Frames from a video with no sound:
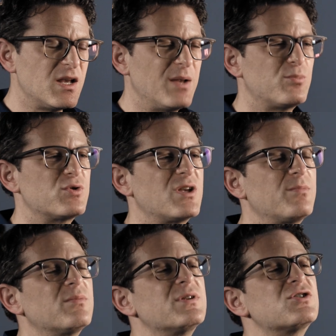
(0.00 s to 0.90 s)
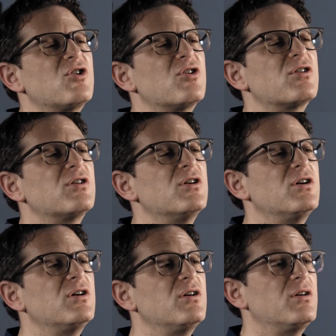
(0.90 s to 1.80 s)
and supplements are
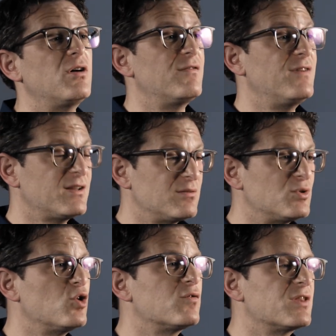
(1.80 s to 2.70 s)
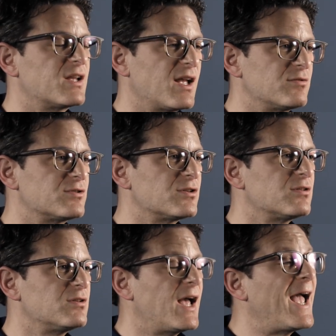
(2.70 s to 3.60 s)
available over the counter
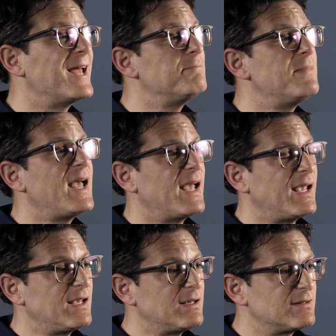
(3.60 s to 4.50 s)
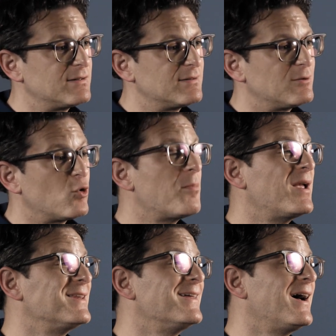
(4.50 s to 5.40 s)
and may or
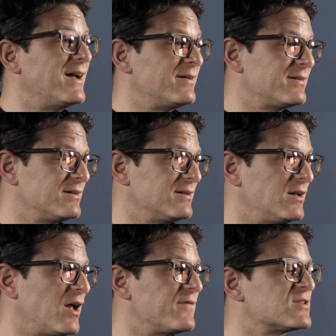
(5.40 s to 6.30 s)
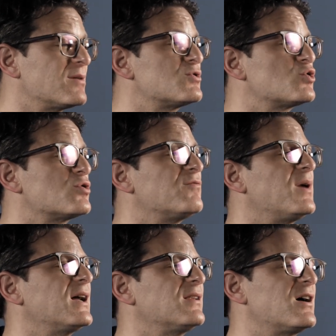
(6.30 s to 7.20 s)
may not have some sort of
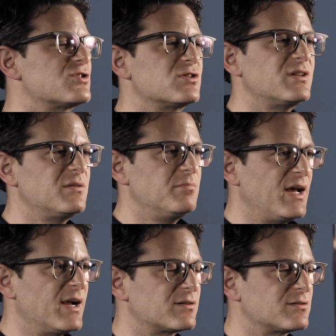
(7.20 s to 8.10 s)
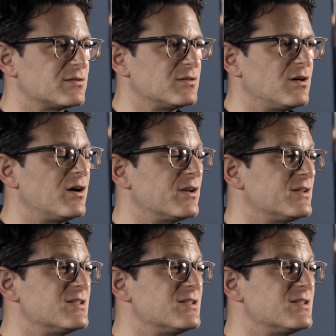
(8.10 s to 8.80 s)
biological impact on a